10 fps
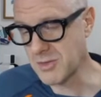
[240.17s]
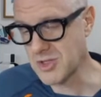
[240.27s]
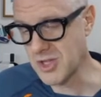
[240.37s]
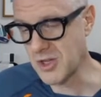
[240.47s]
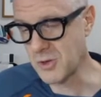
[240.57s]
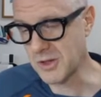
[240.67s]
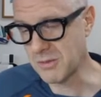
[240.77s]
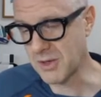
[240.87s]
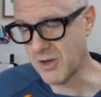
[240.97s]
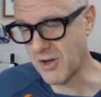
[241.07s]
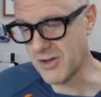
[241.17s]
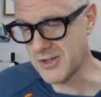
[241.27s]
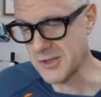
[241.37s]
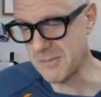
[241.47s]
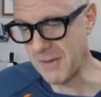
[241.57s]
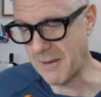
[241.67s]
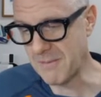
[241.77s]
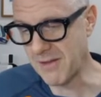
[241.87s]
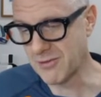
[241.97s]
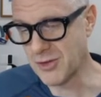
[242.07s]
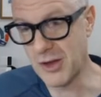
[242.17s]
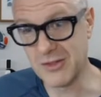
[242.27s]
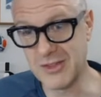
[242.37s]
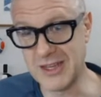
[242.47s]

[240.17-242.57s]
is genuinely because, if not